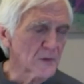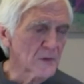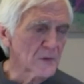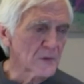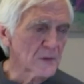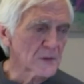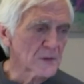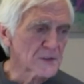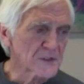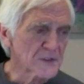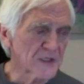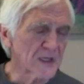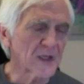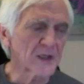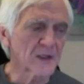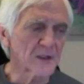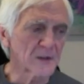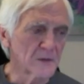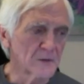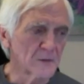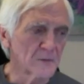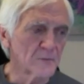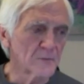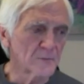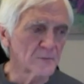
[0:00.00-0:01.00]
said,
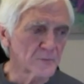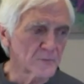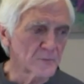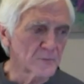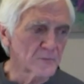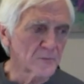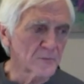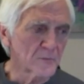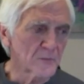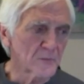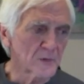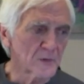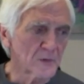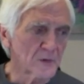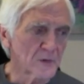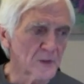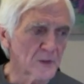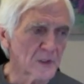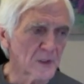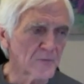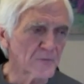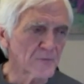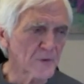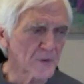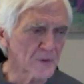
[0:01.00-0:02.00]

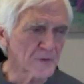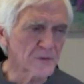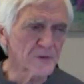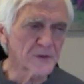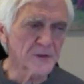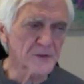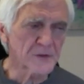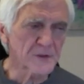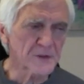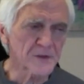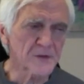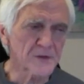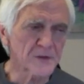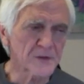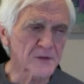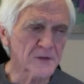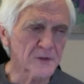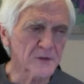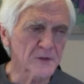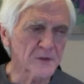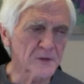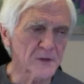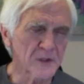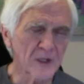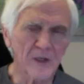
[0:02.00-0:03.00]
and I've heard this
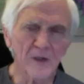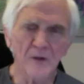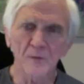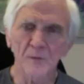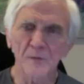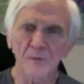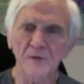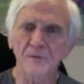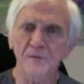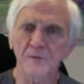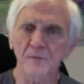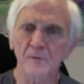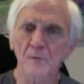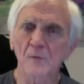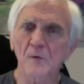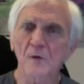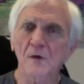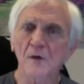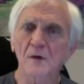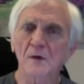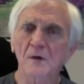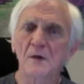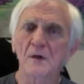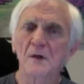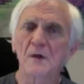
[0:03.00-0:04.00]
tale
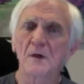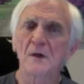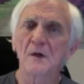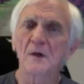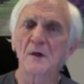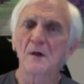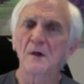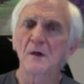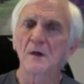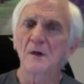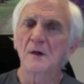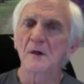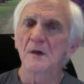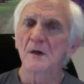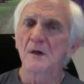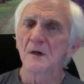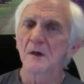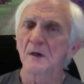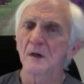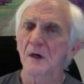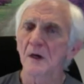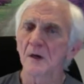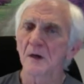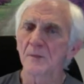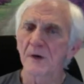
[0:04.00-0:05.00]
before,
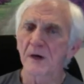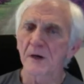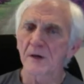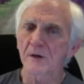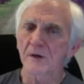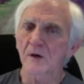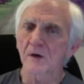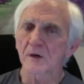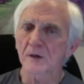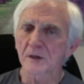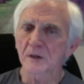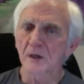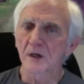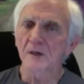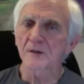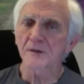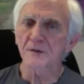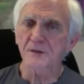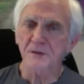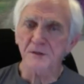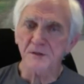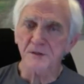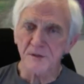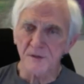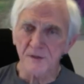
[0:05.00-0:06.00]
about our
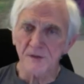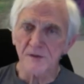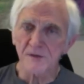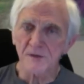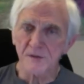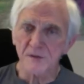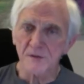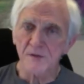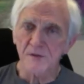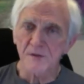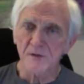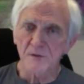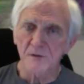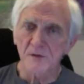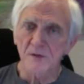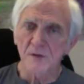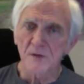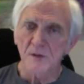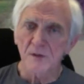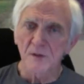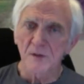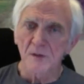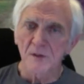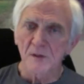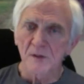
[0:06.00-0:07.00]
consciousness.
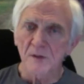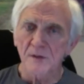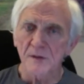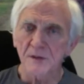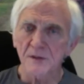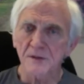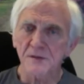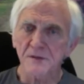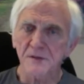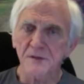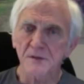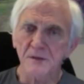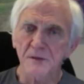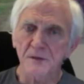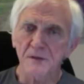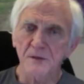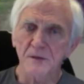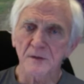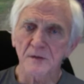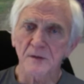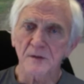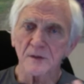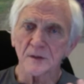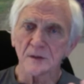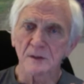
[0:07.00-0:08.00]
This
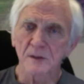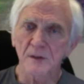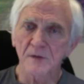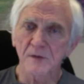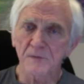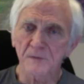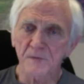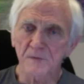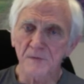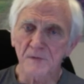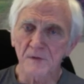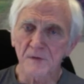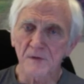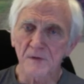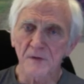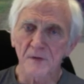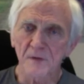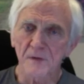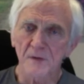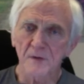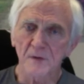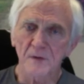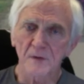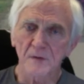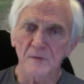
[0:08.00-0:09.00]
gift,
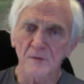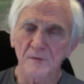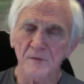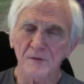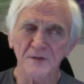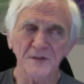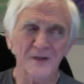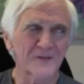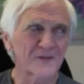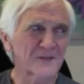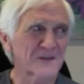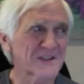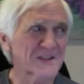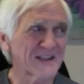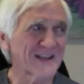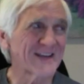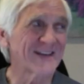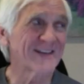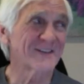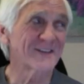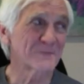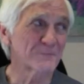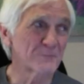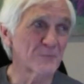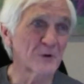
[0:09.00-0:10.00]
which I would
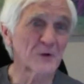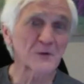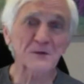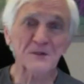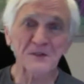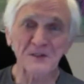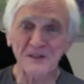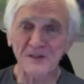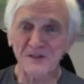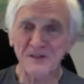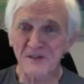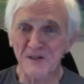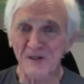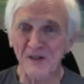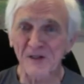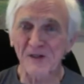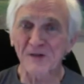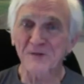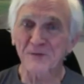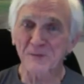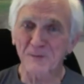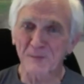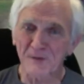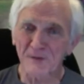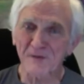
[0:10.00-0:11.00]
say mostly is a
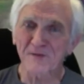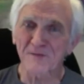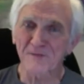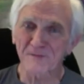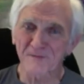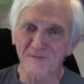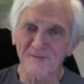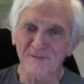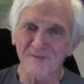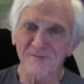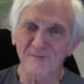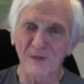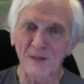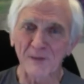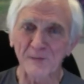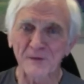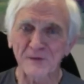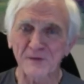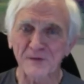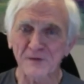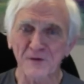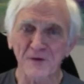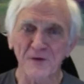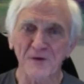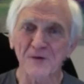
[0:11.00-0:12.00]
gift, but maybe
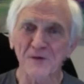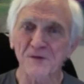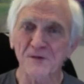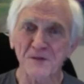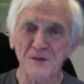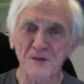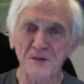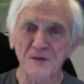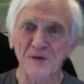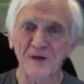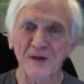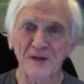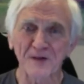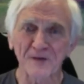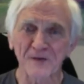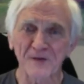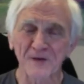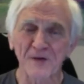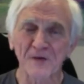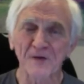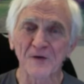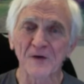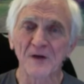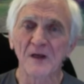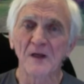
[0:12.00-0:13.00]
it's a curse too, I don't
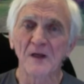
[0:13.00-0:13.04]
know,